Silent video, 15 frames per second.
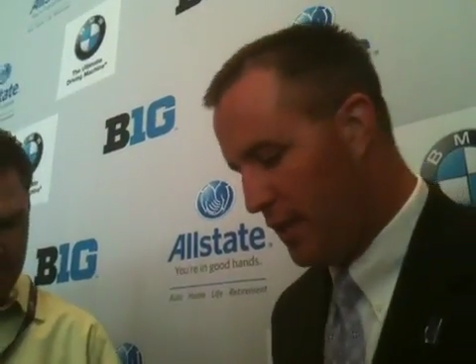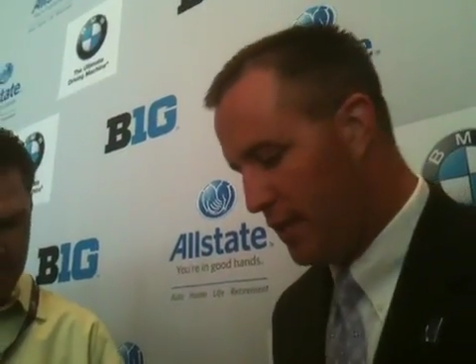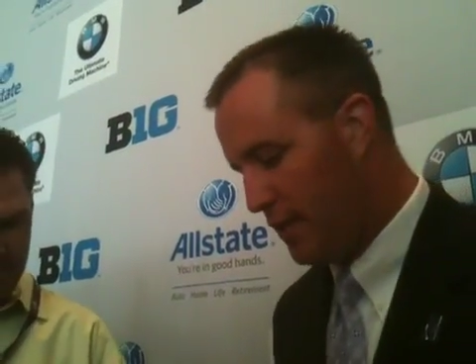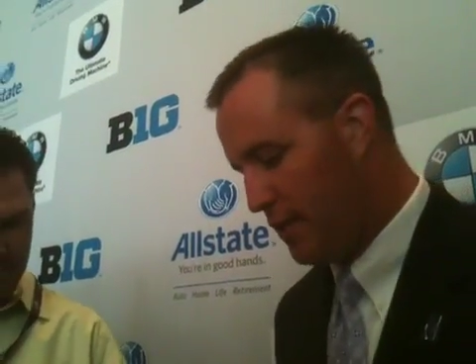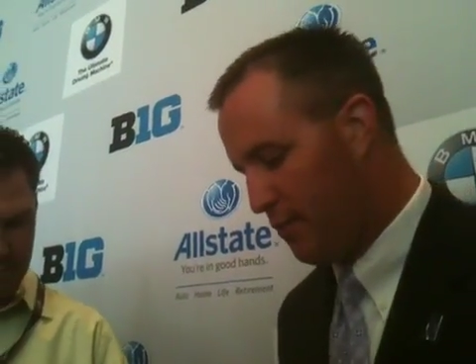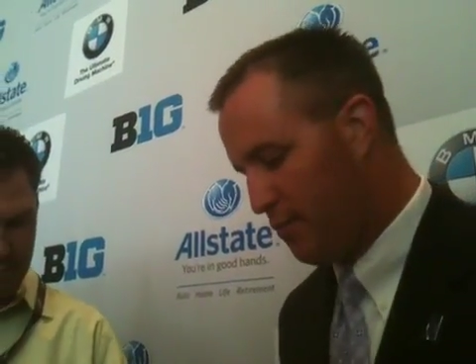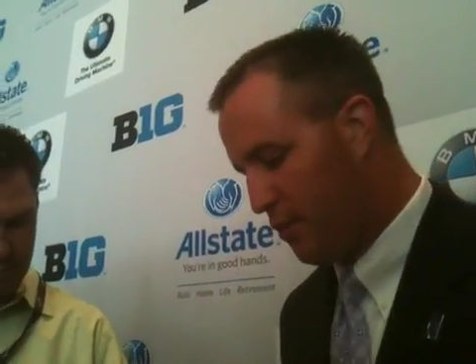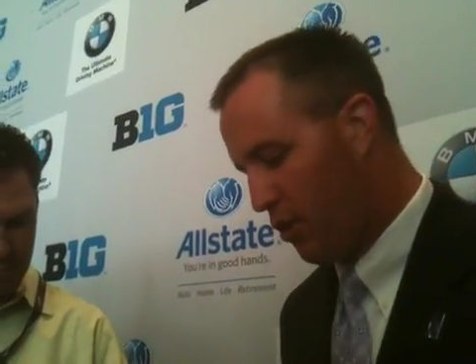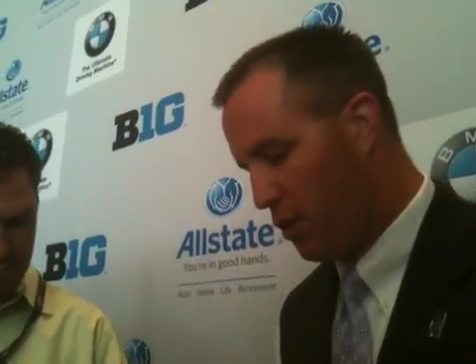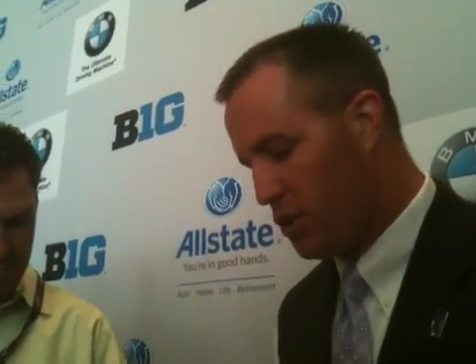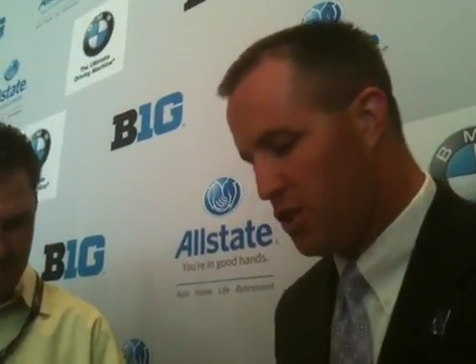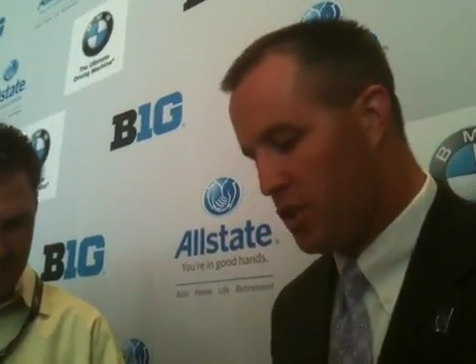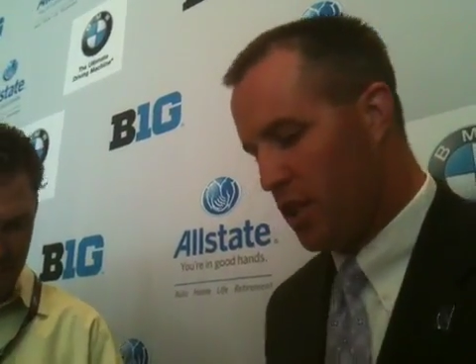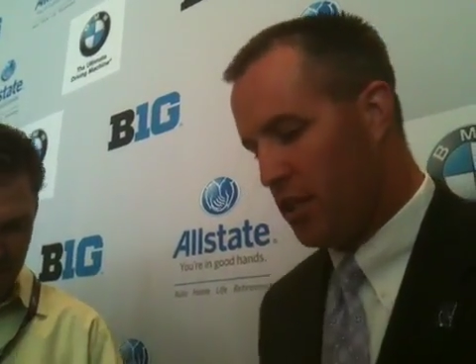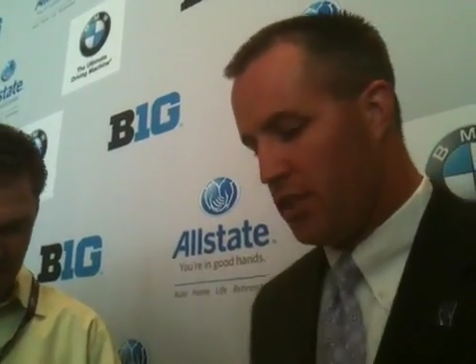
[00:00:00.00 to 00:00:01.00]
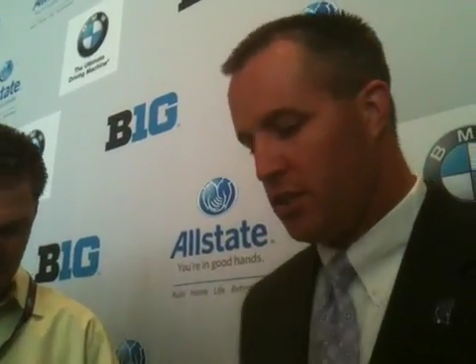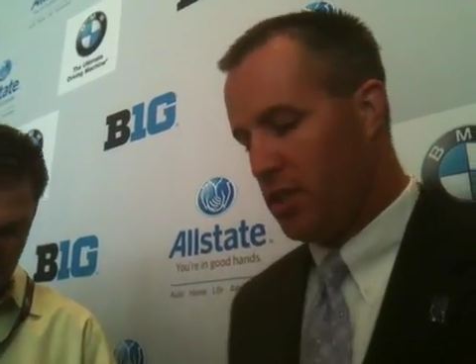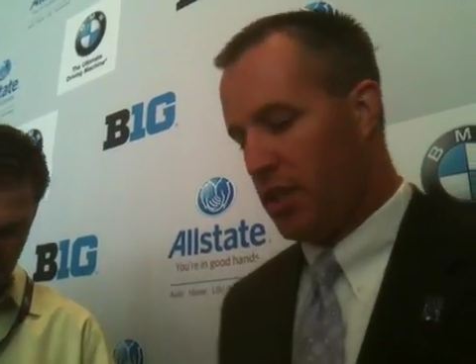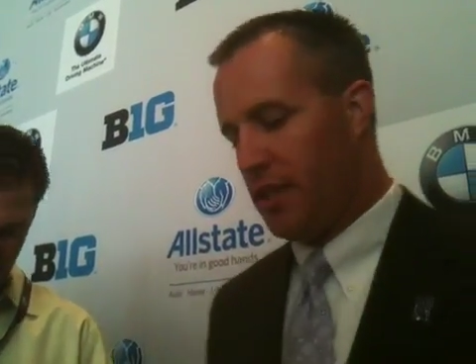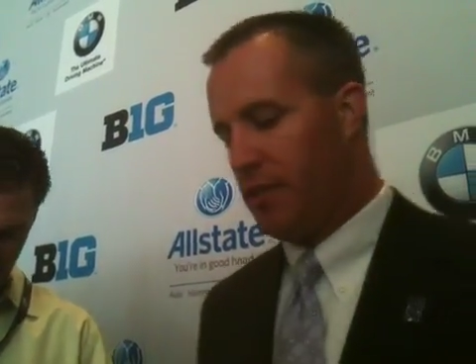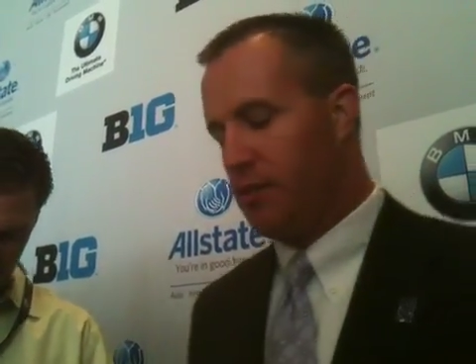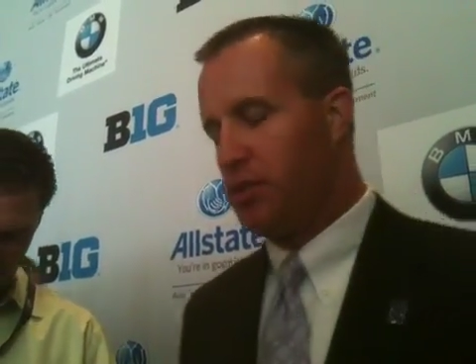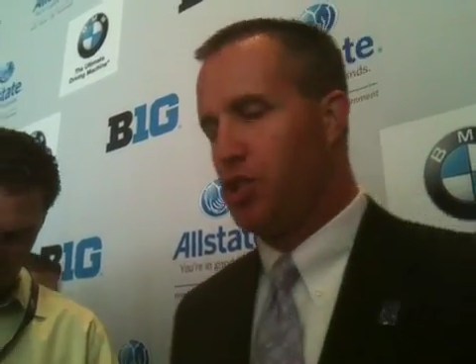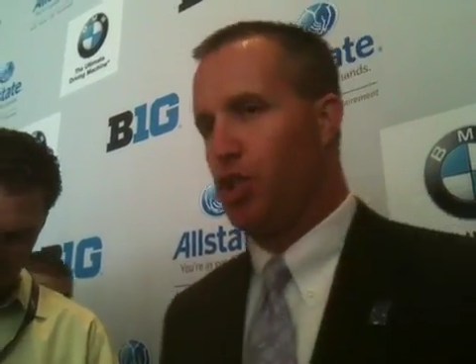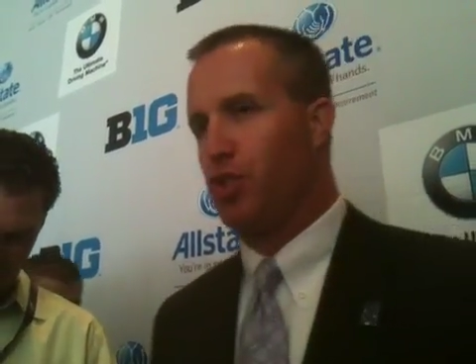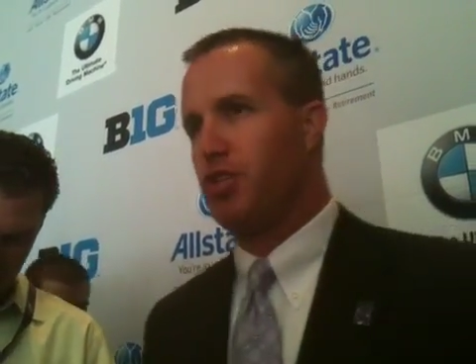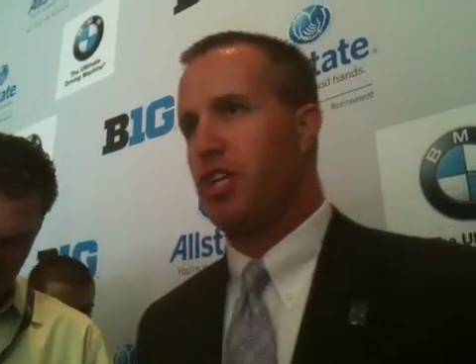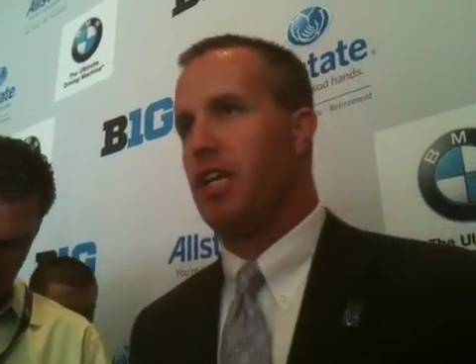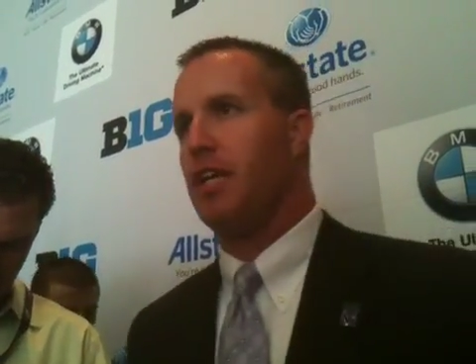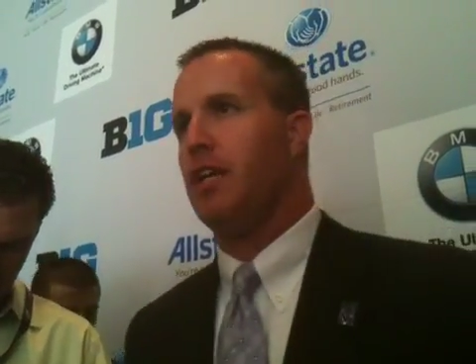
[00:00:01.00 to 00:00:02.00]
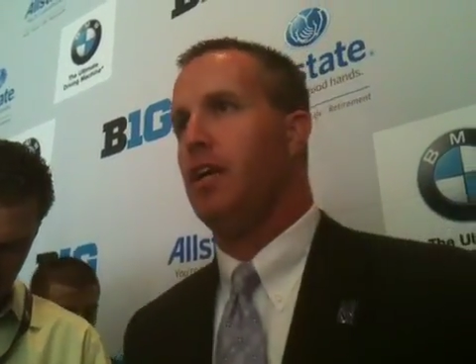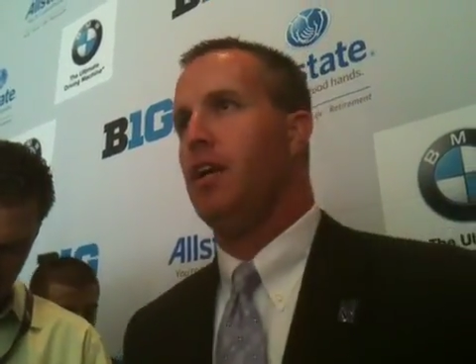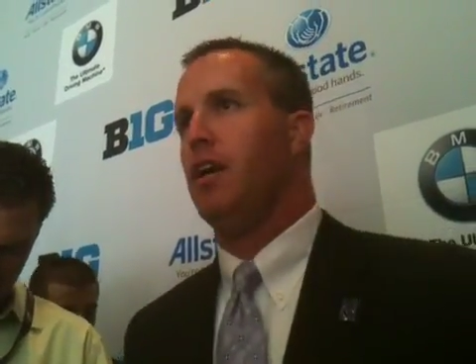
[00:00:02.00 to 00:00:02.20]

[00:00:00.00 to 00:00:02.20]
and the different arches on, on Lake Jersey.